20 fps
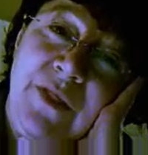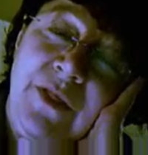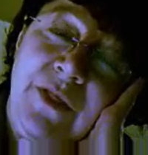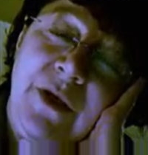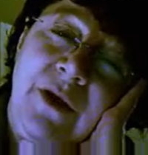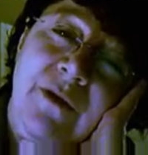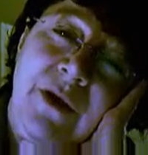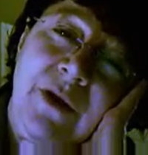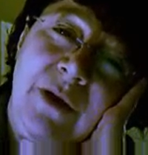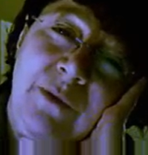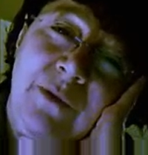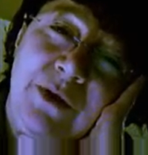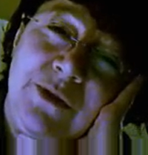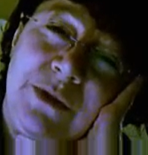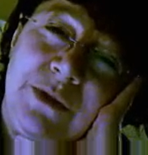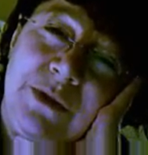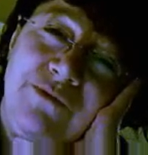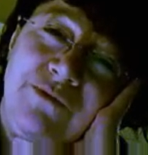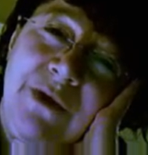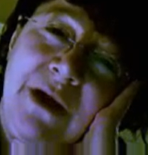theory
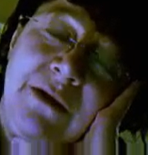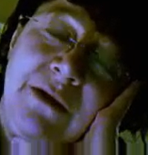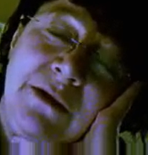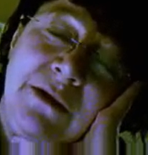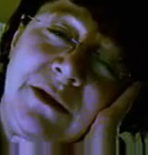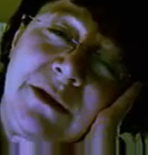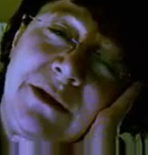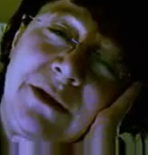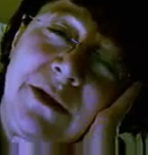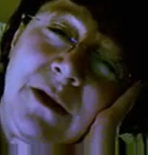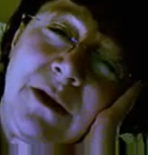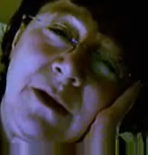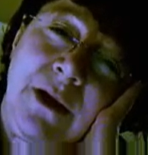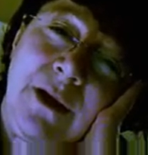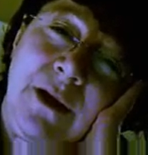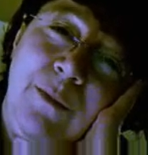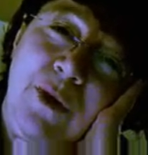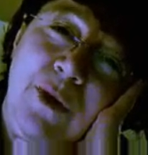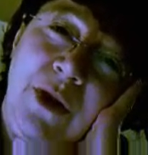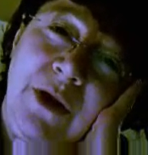which was around at the
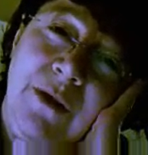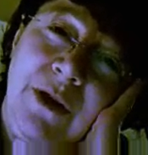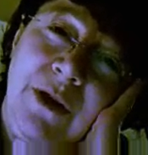time, you